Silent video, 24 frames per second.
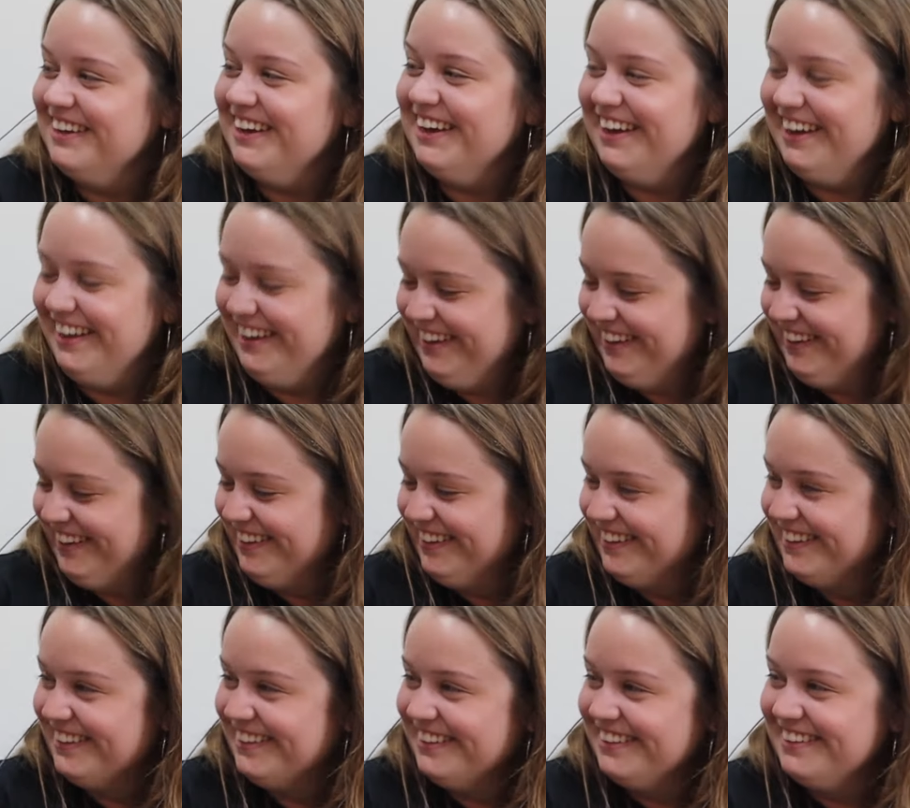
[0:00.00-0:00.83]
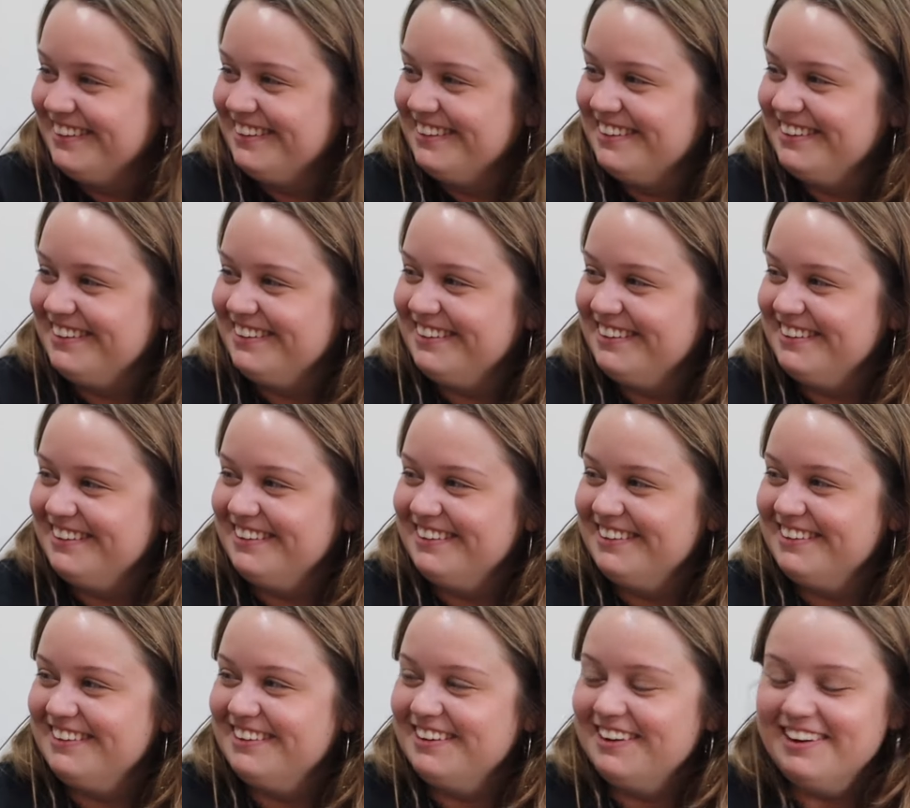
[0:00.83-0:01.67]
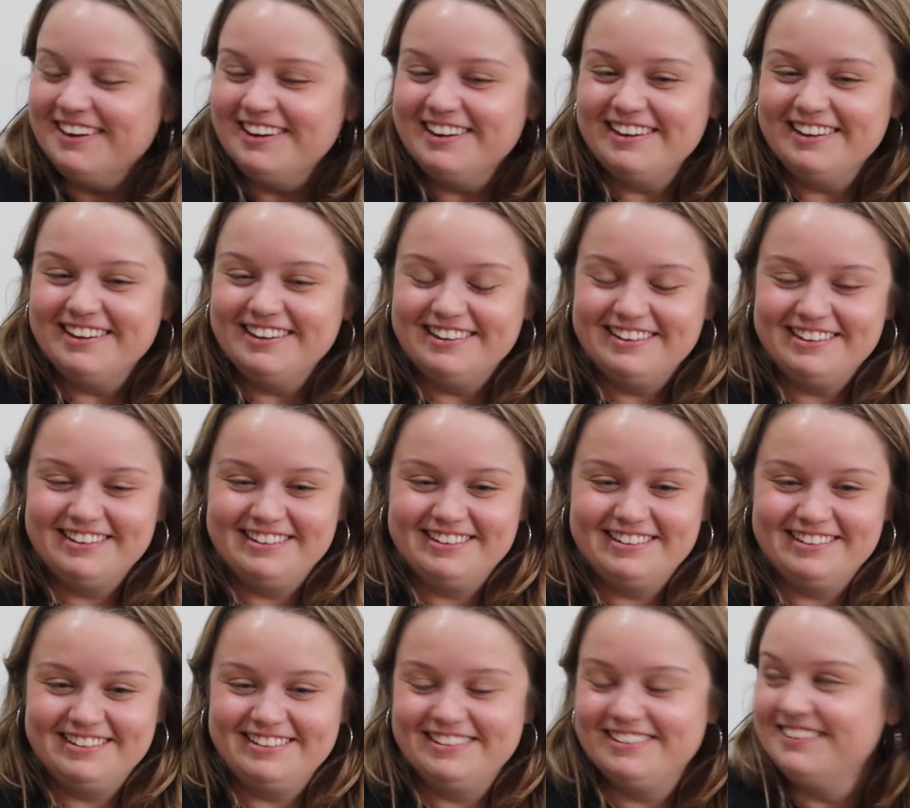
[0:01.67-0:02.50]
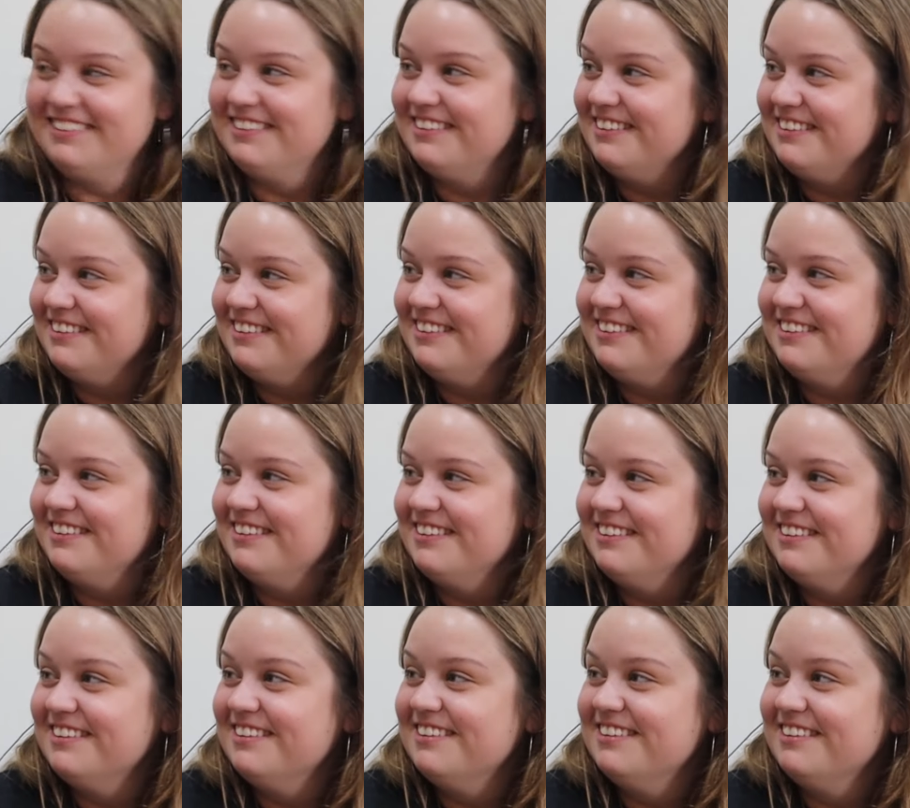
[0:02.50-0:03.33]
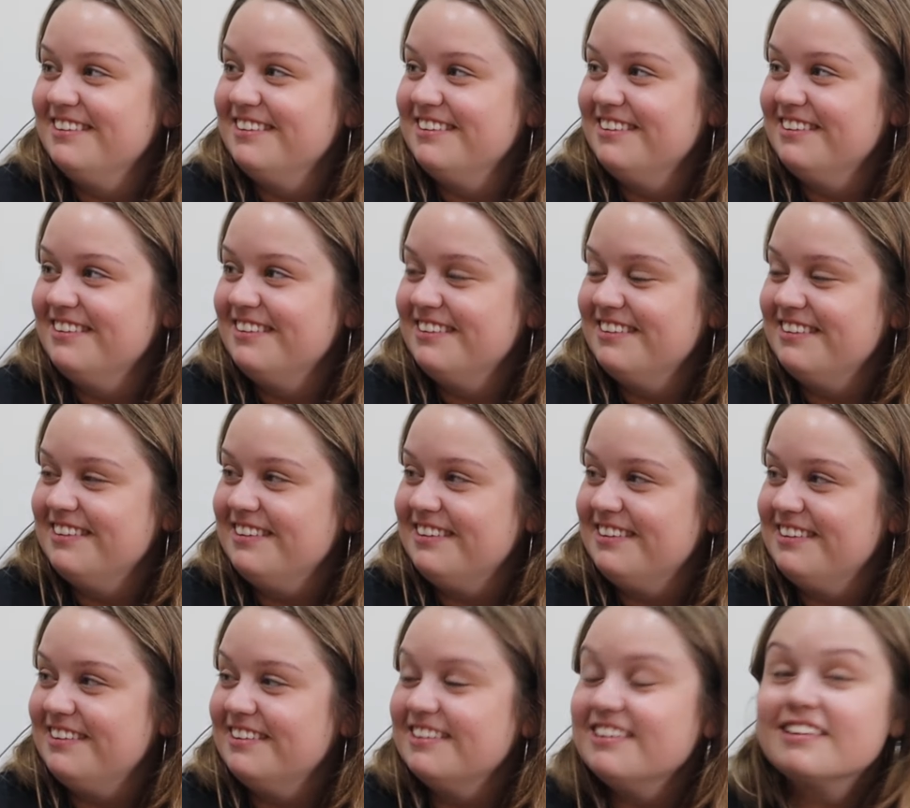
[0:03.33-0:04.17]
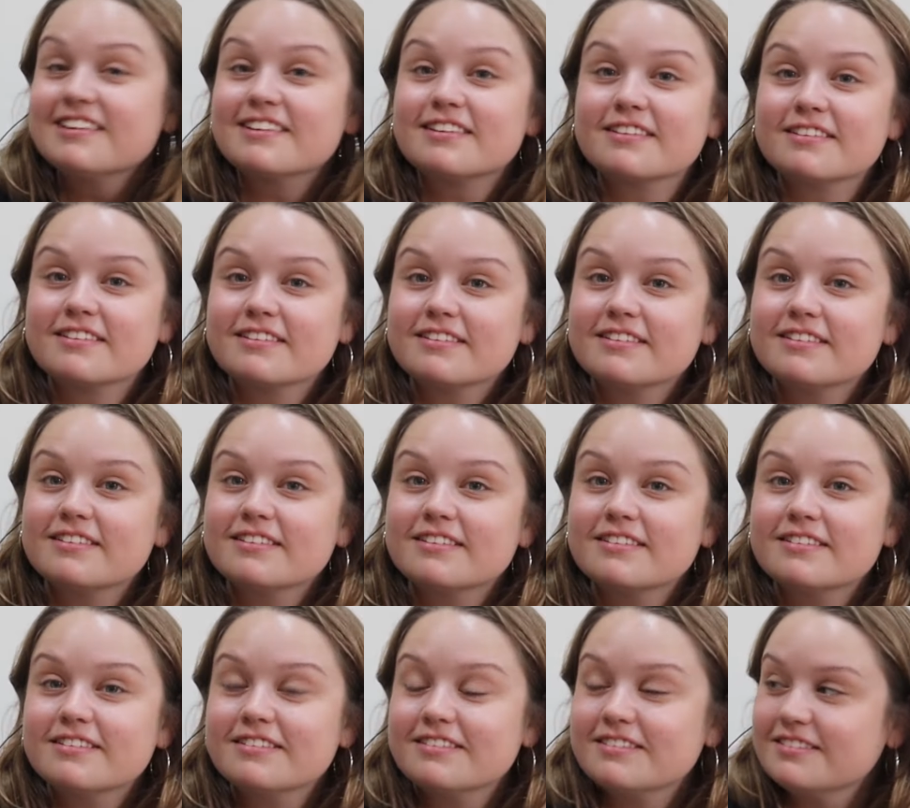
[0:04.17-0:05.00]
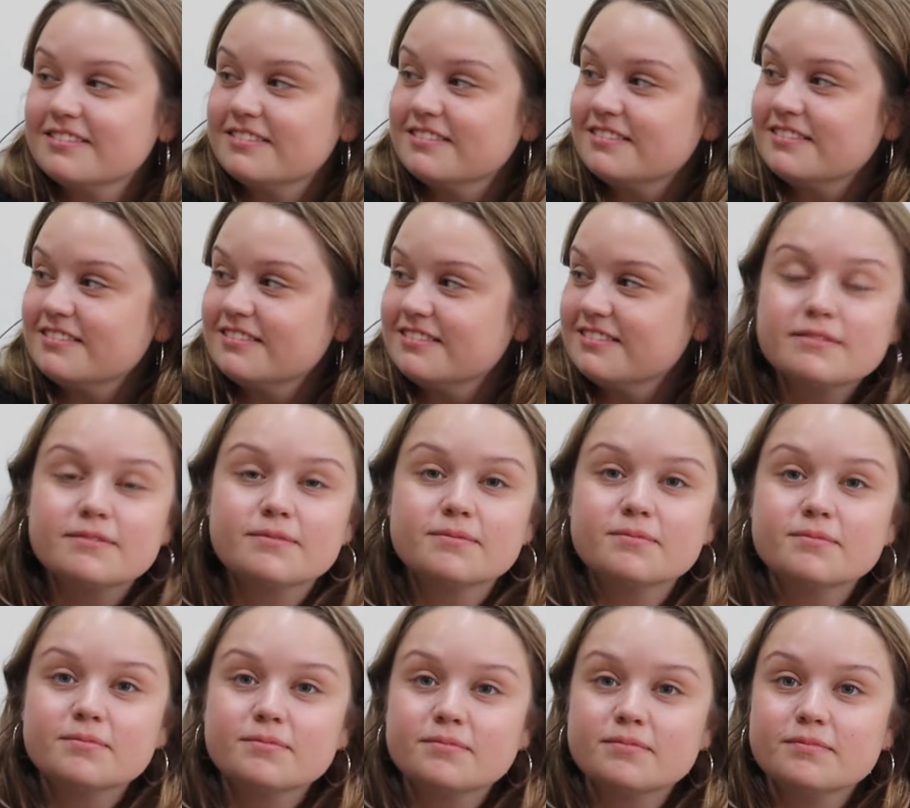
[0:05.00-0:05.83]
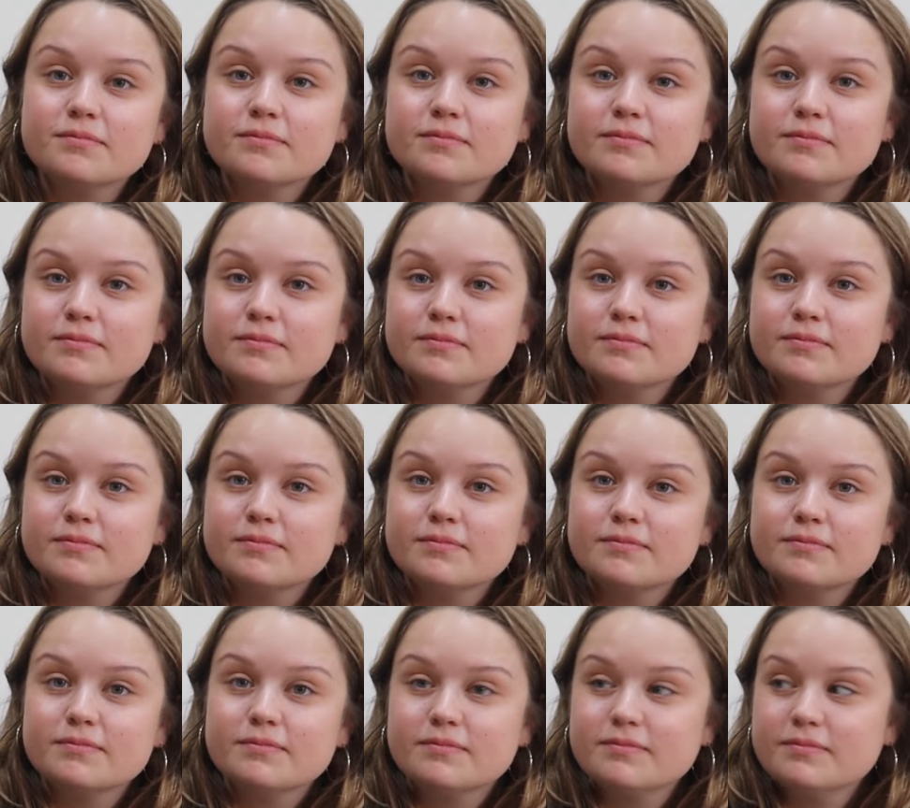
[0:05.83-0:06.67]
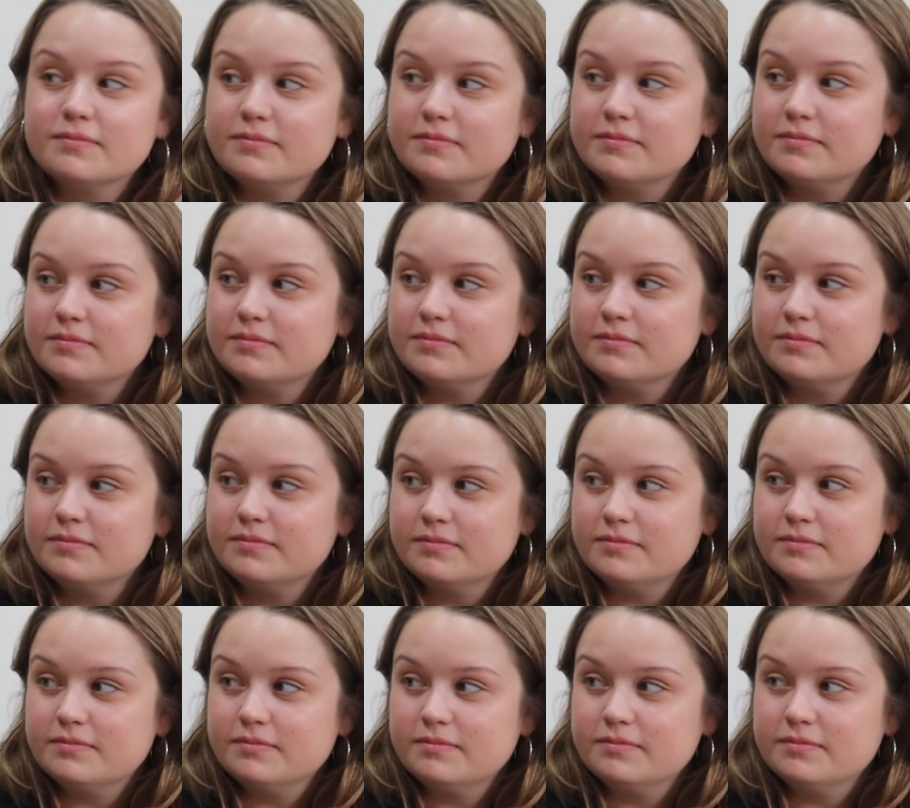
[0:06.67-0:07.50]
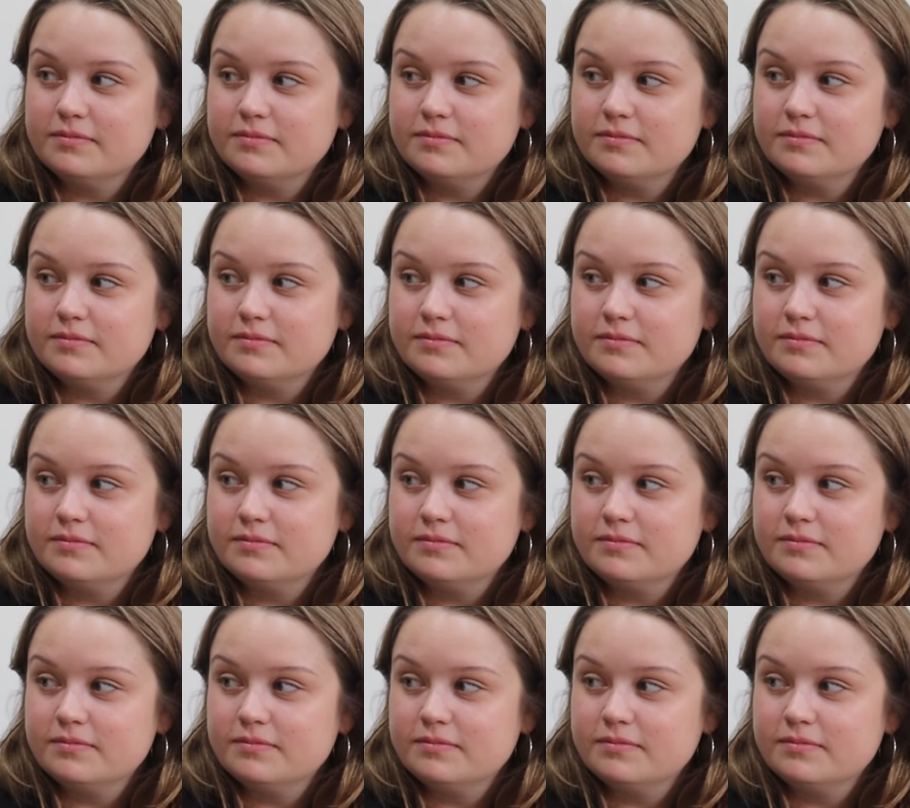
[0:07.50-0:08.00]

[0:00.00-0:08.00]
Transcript: This person isn't speaking.